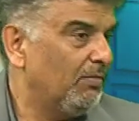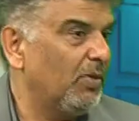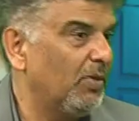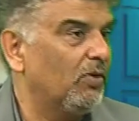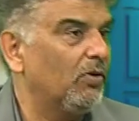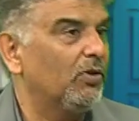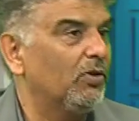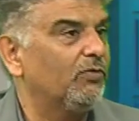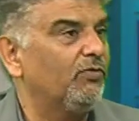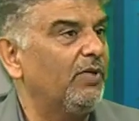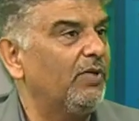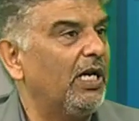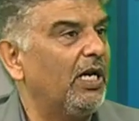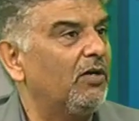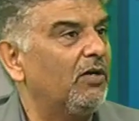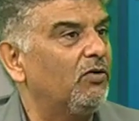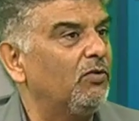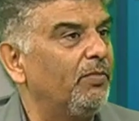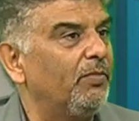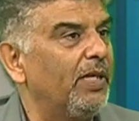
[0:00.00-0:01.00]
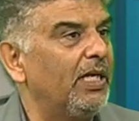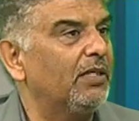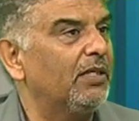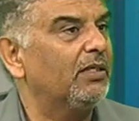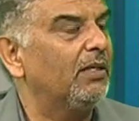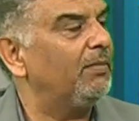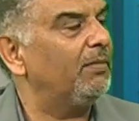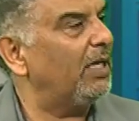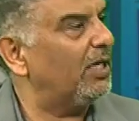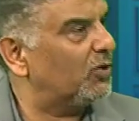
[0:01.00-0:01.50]
because we had to make
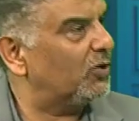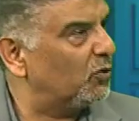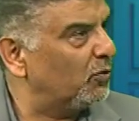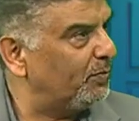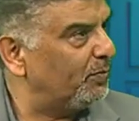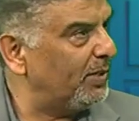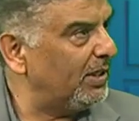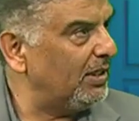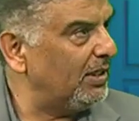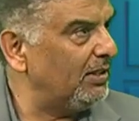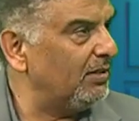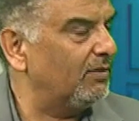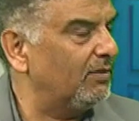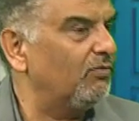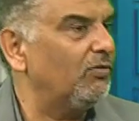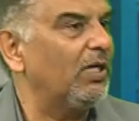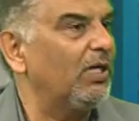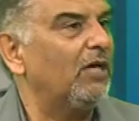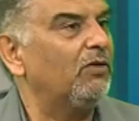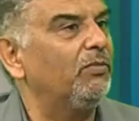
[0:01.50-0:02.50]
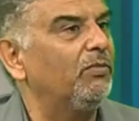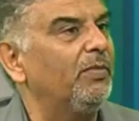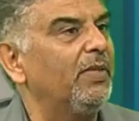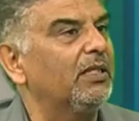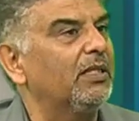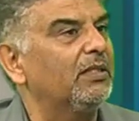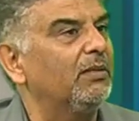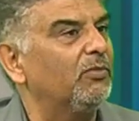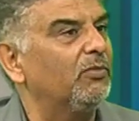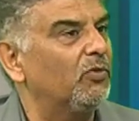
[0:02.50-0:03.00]
some SOPs, we had to
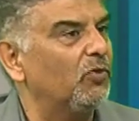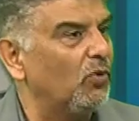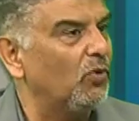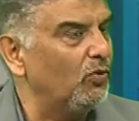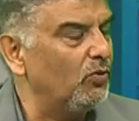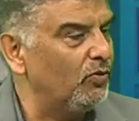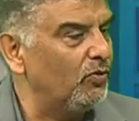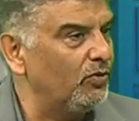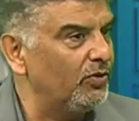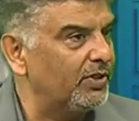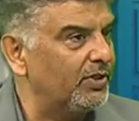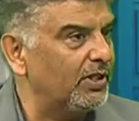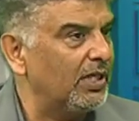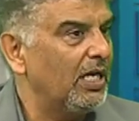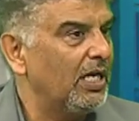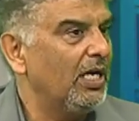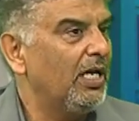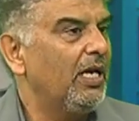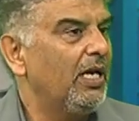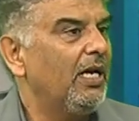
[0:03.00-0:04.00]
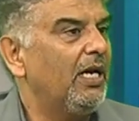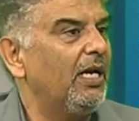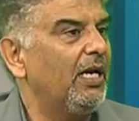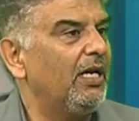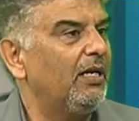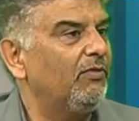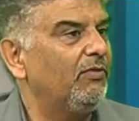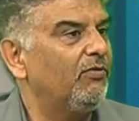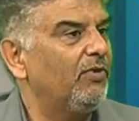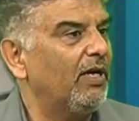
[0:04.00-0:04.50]
make some rules,
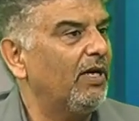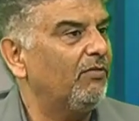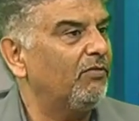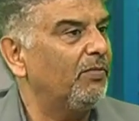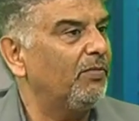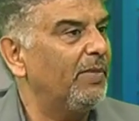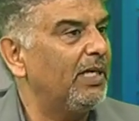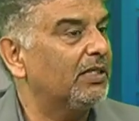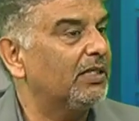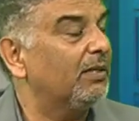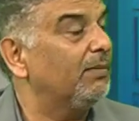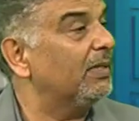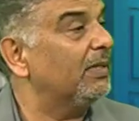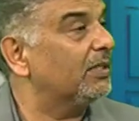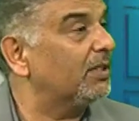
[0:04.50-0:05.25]
and we had to make some.